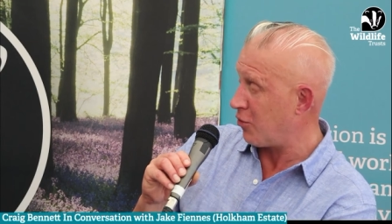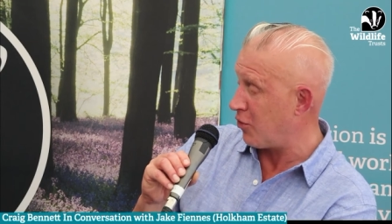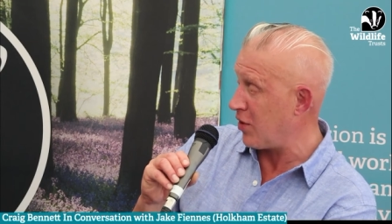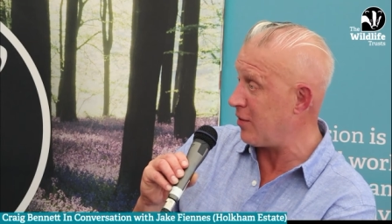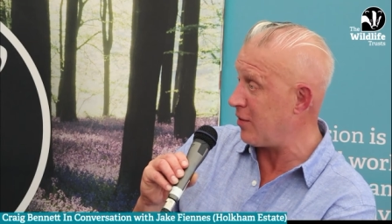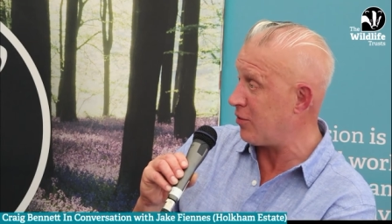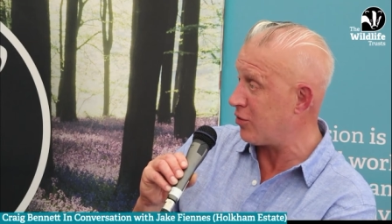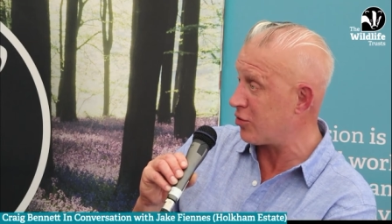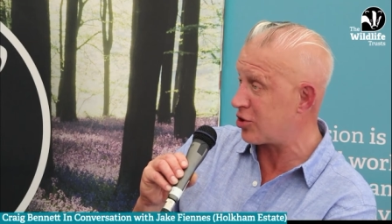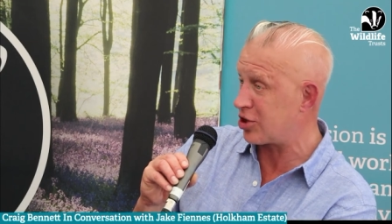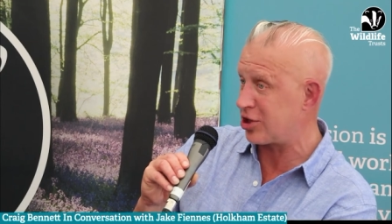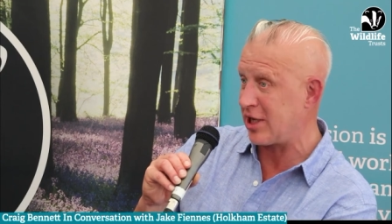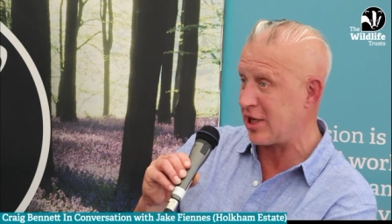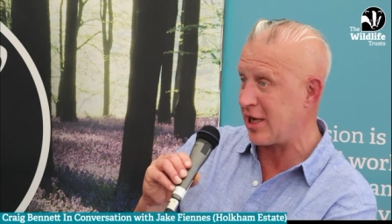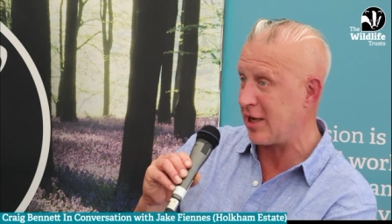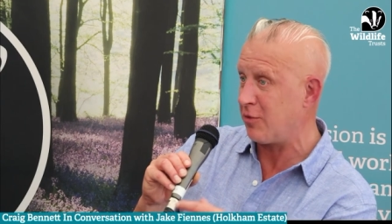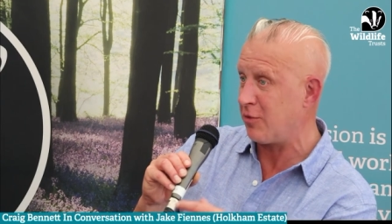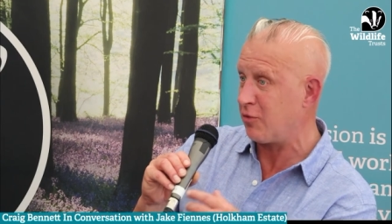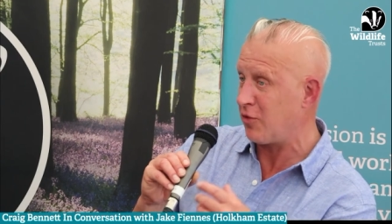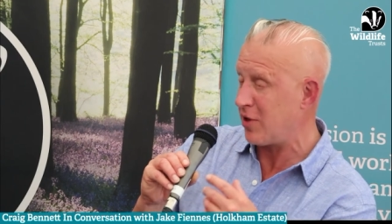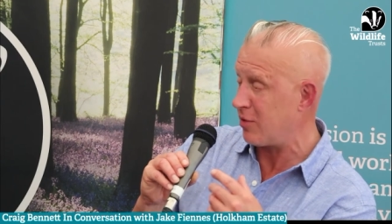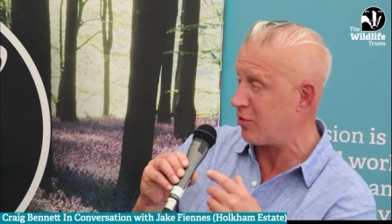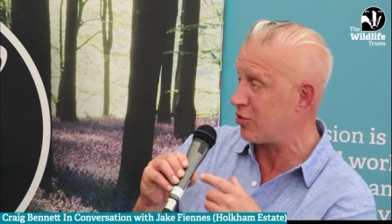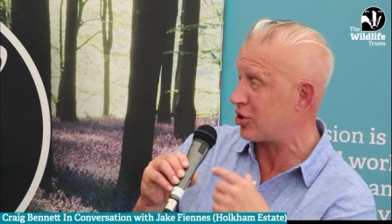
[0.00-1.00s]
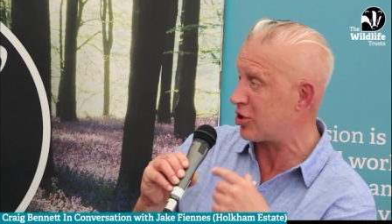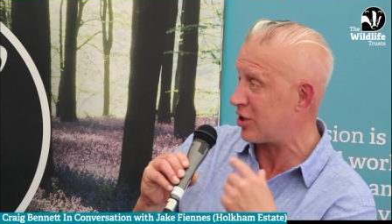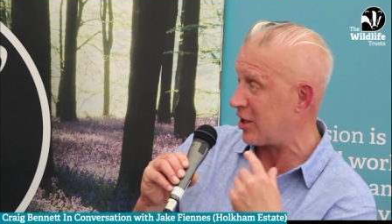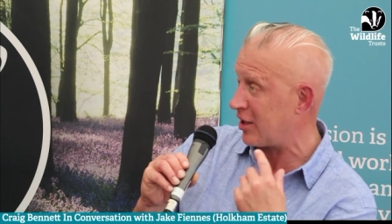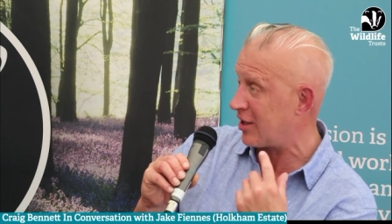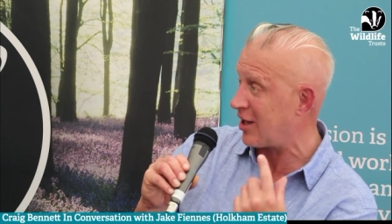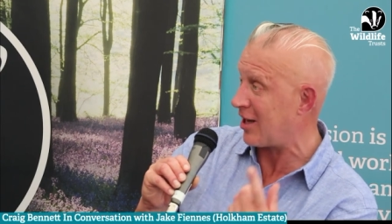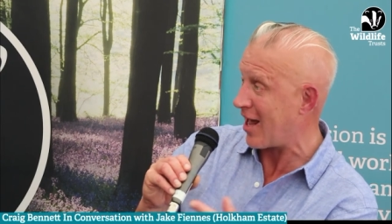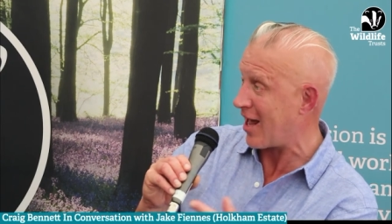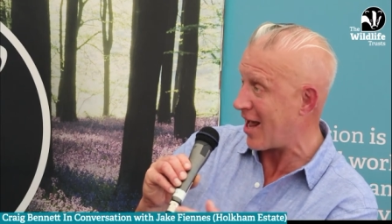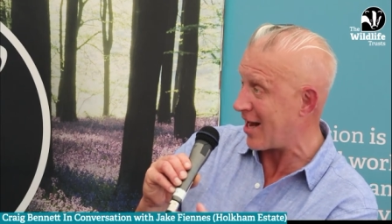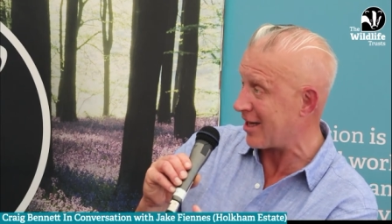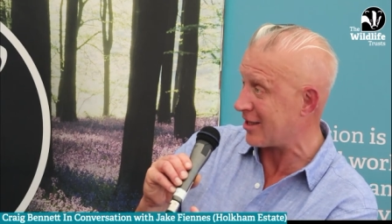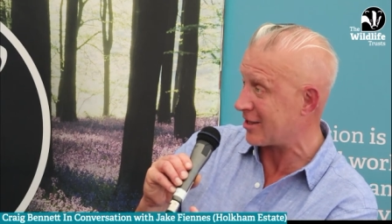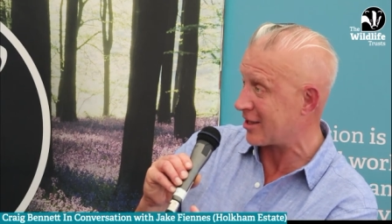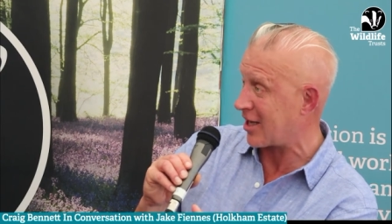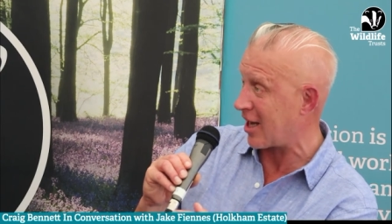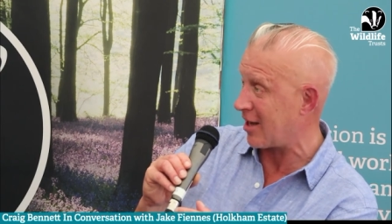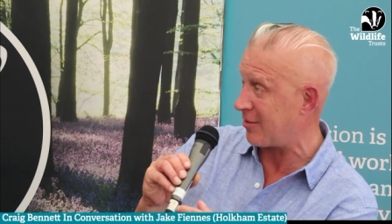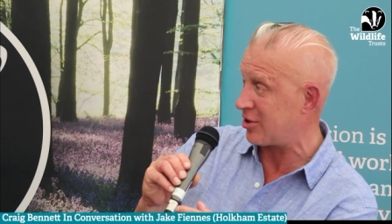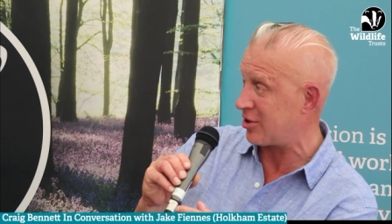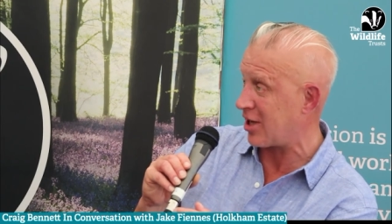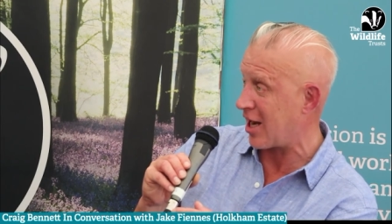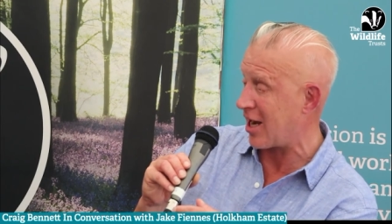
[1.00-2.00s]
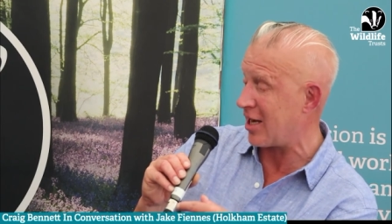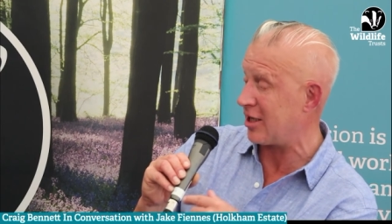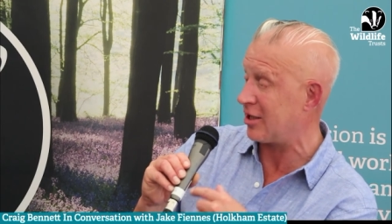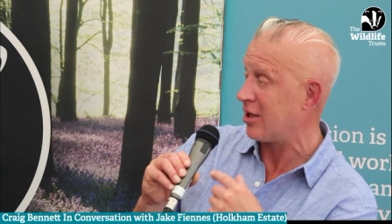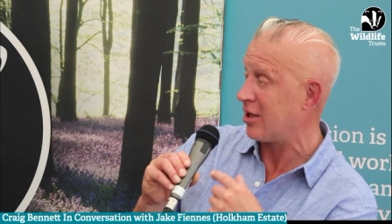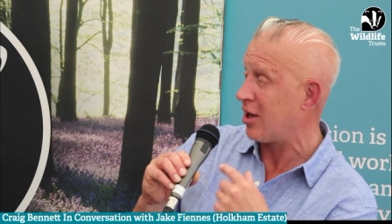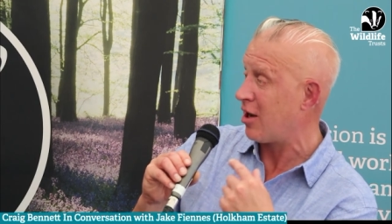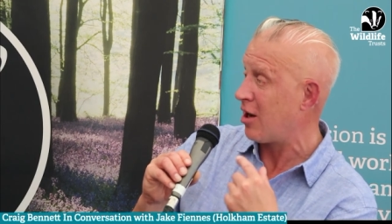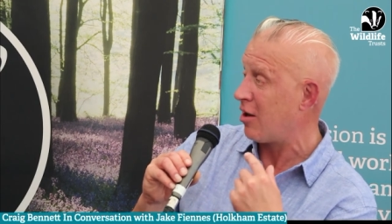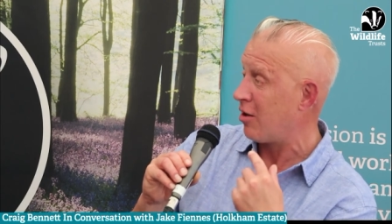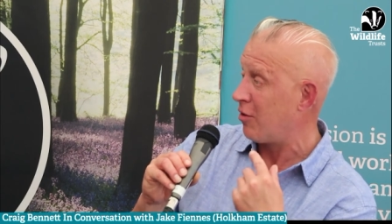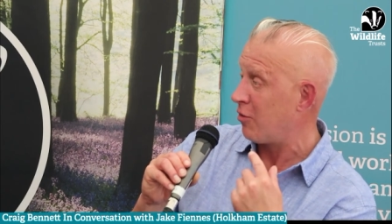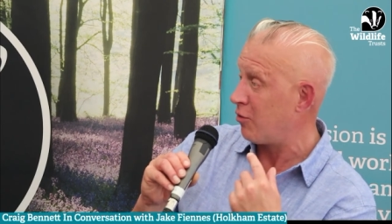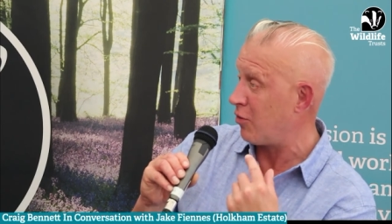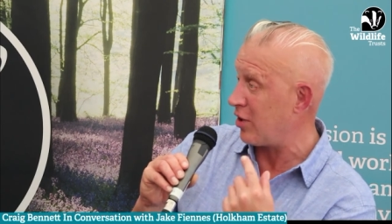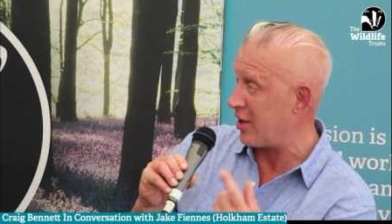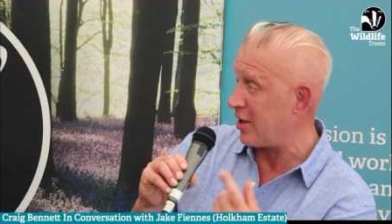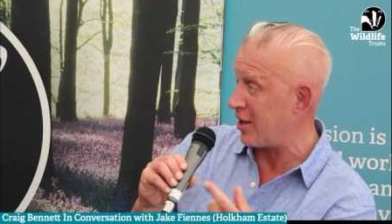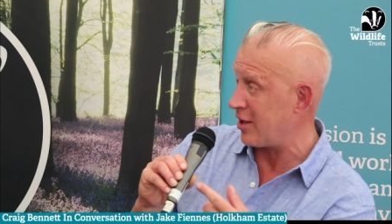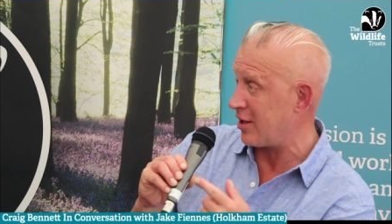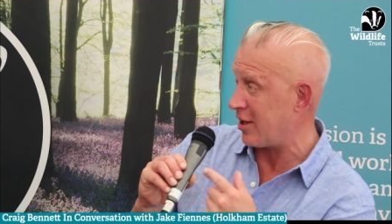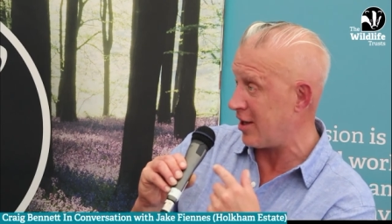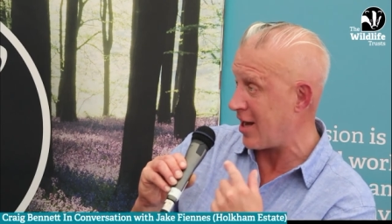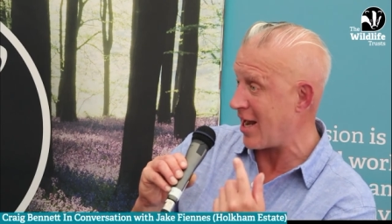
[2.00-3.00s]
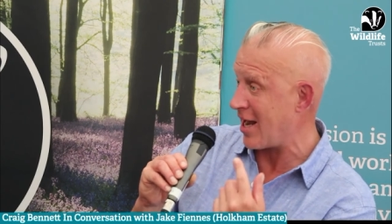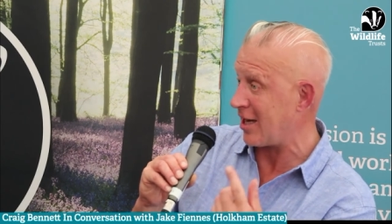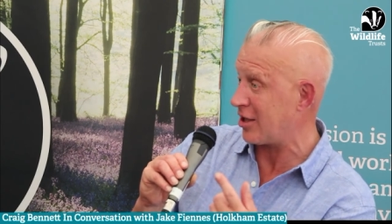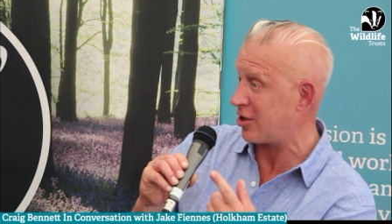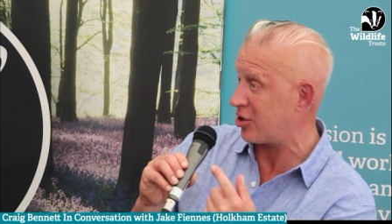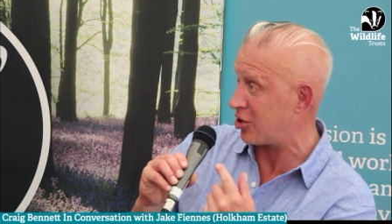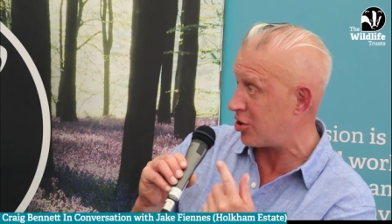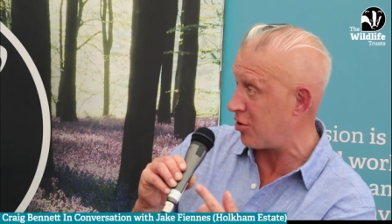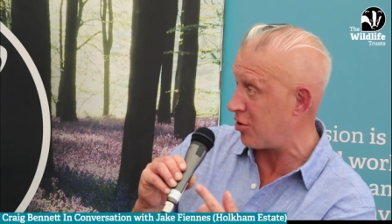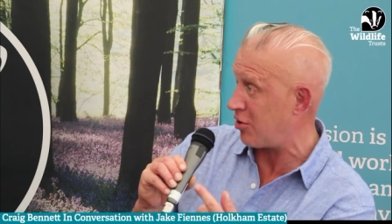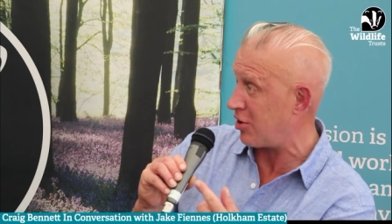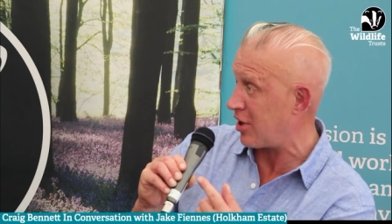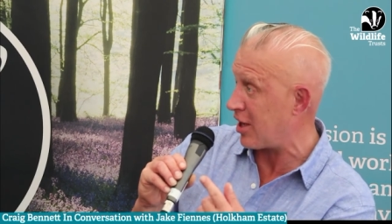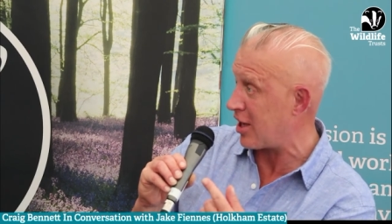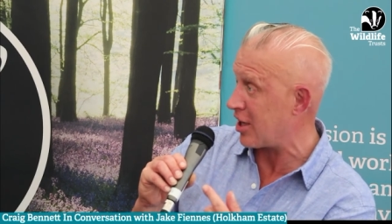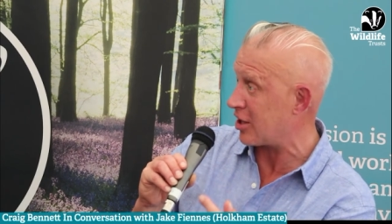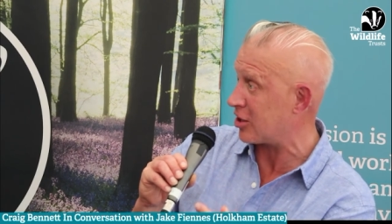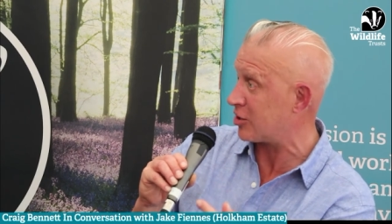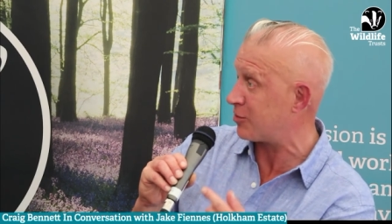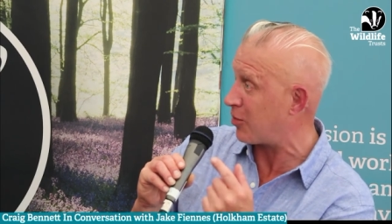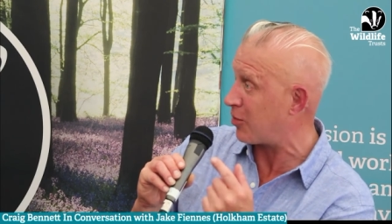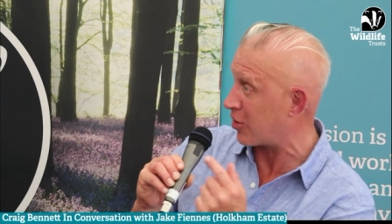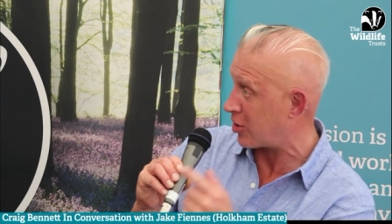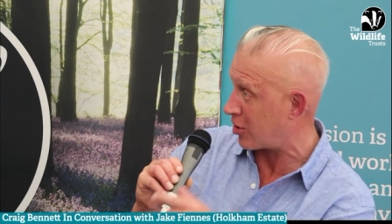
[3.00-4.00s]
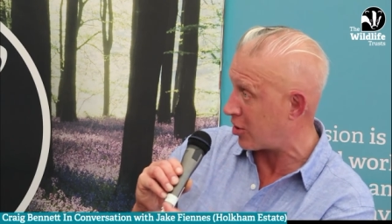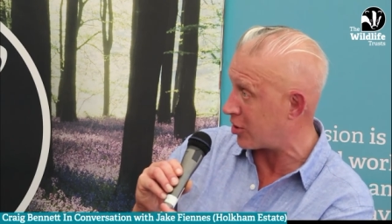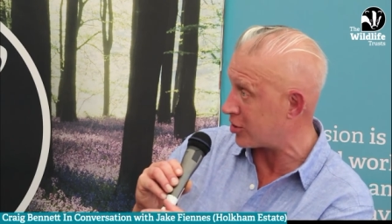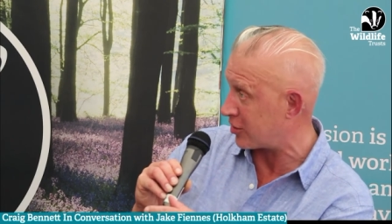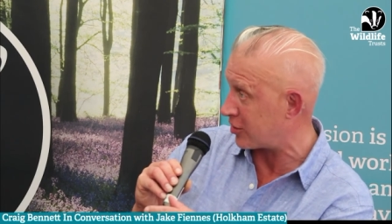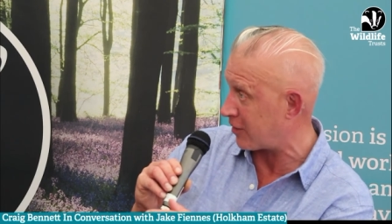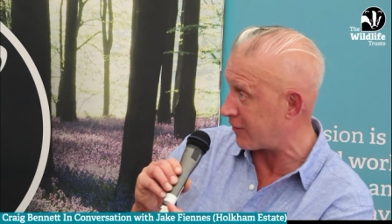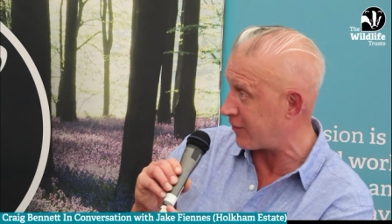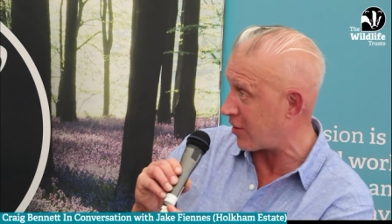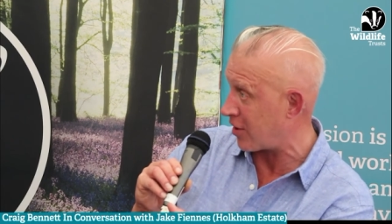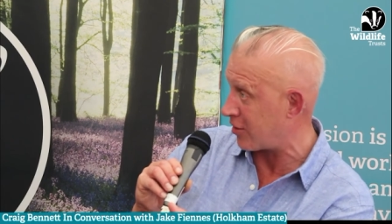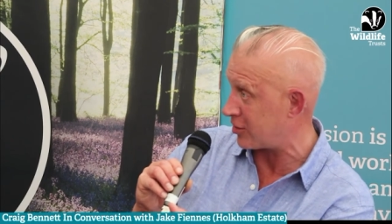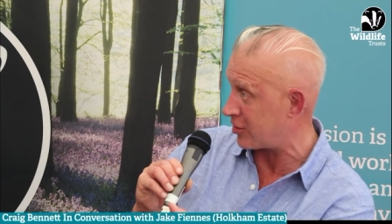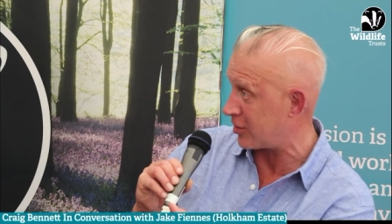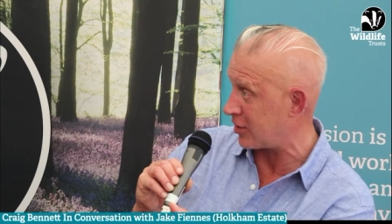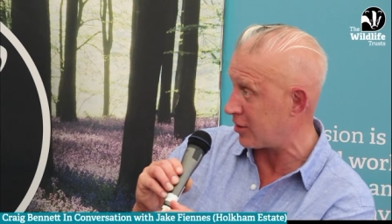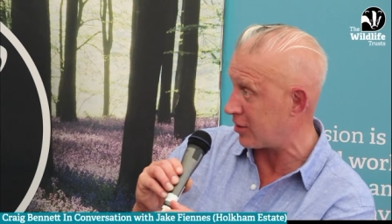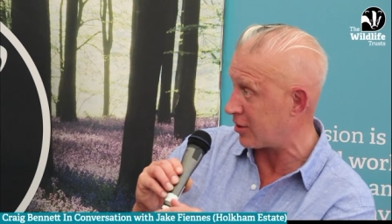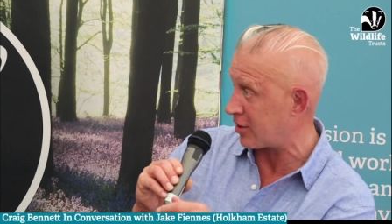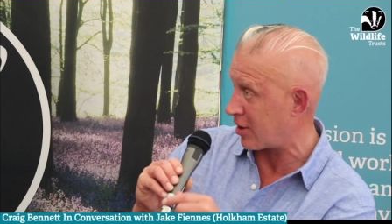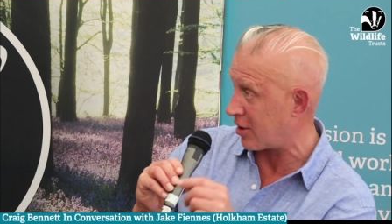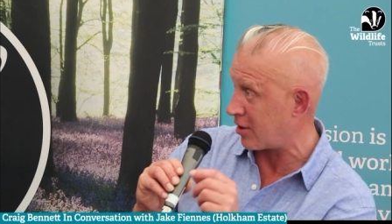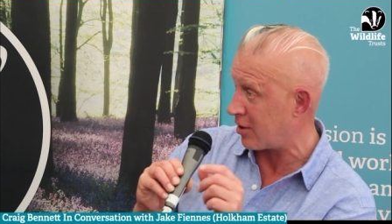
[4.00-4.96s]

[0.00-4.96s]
we will see the landscape change within the next 2 years because of those